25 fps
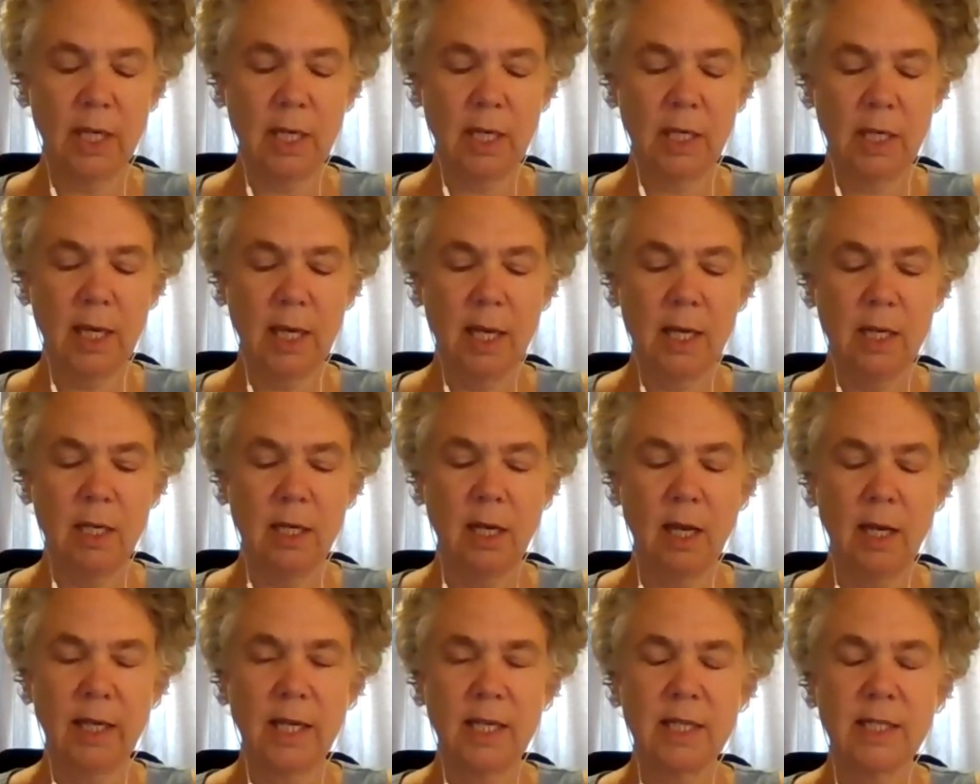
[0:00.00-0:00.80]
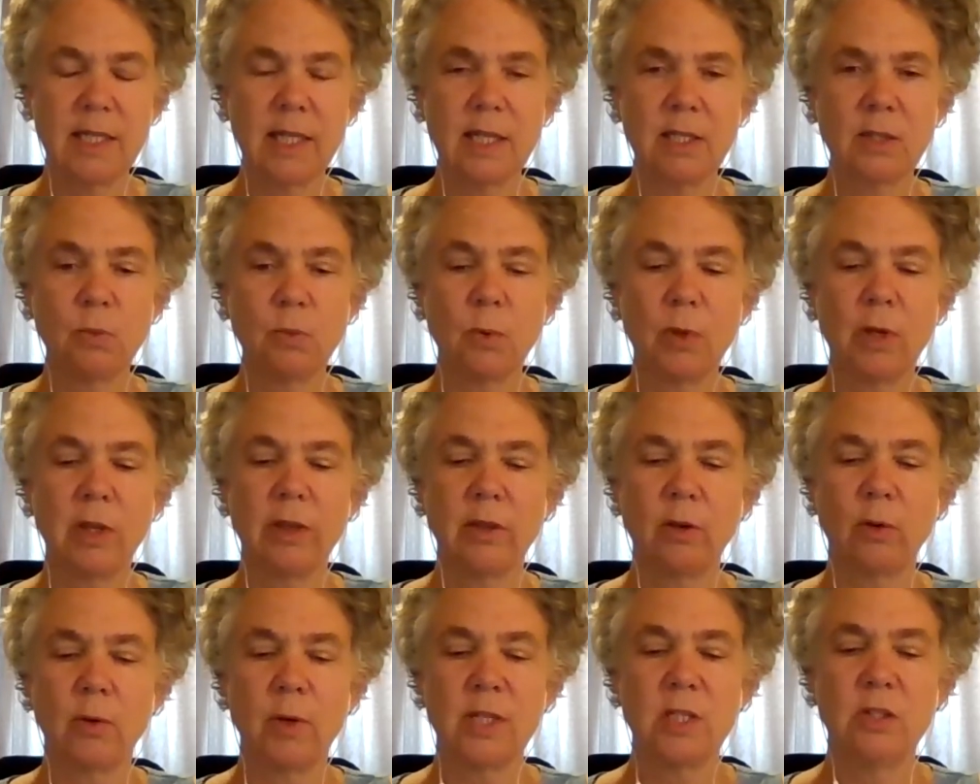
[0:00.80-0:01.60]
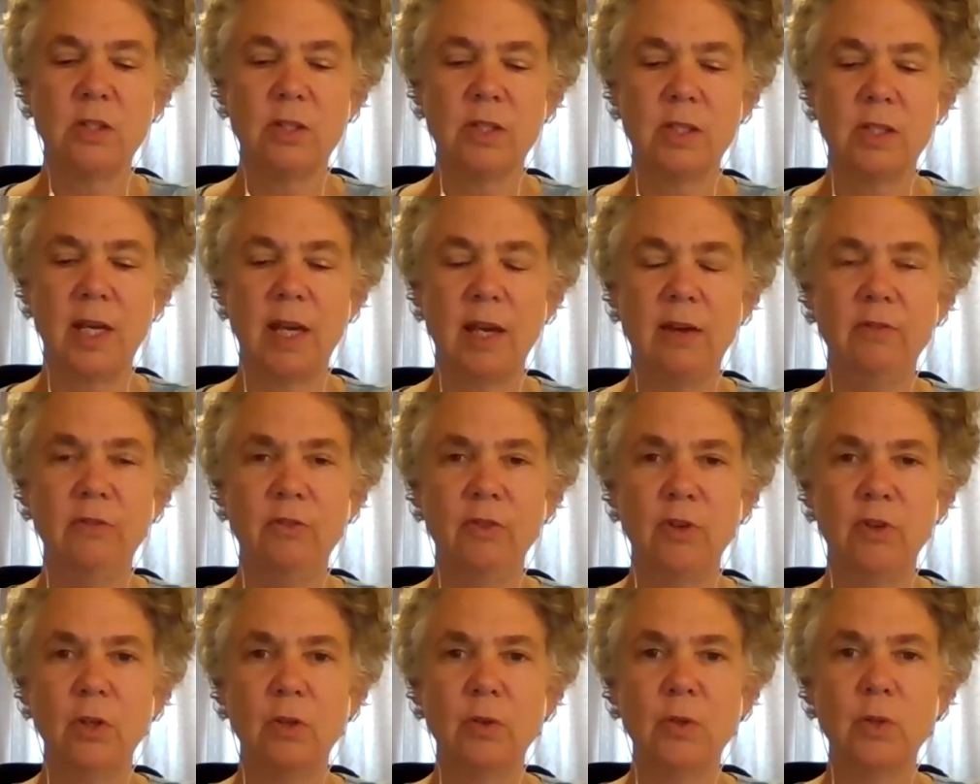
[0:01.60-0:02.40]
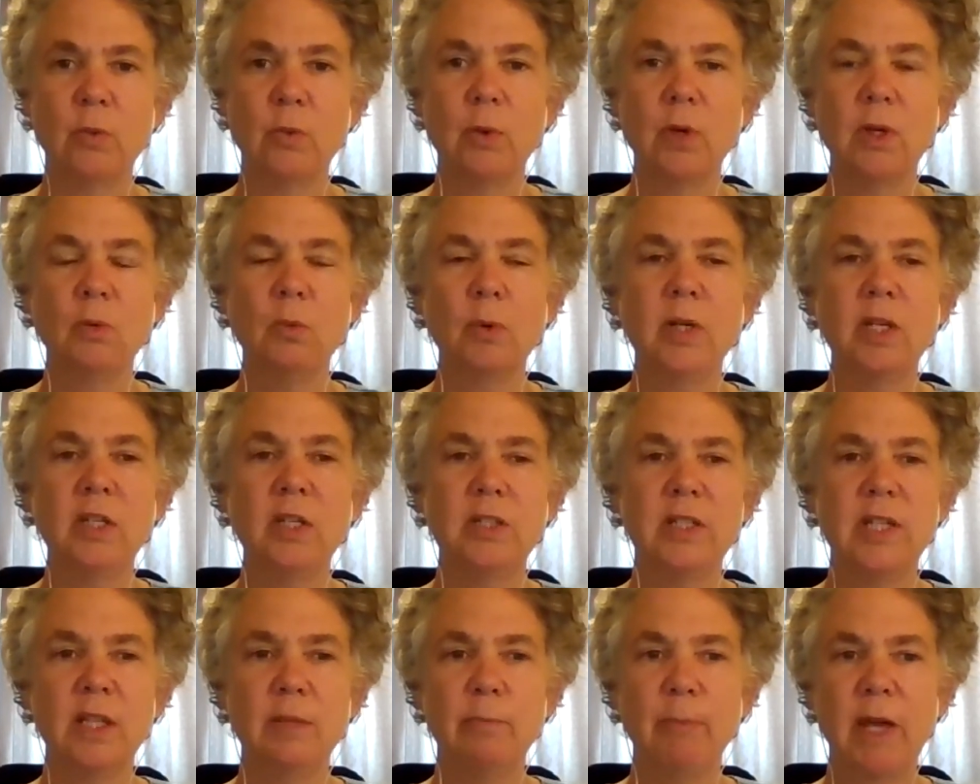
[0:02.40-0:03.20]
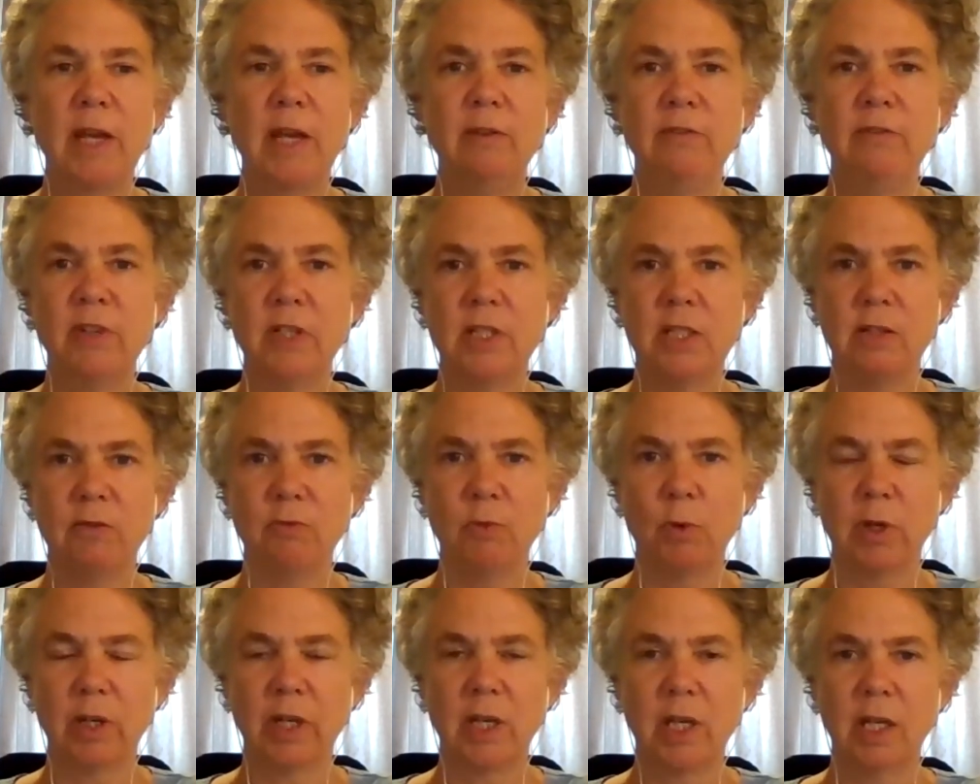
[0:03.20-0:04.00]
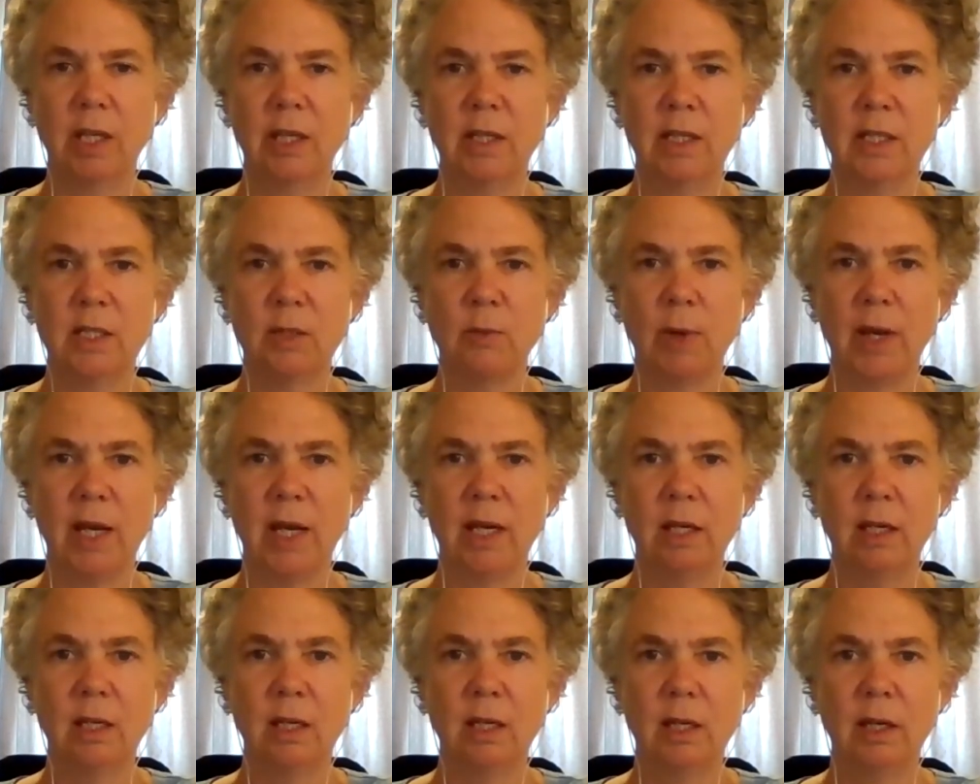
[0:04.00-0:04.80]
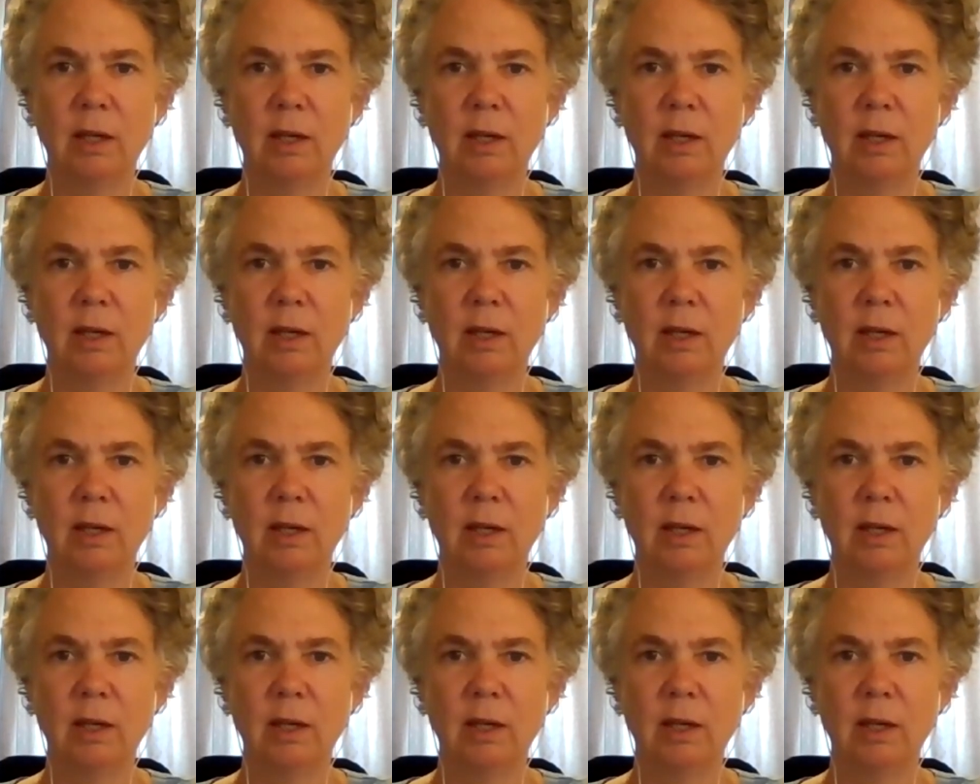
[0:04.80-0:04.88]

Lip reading: And again, I guess that's one of the questions I have for you is what do you see the benefits of working in this way?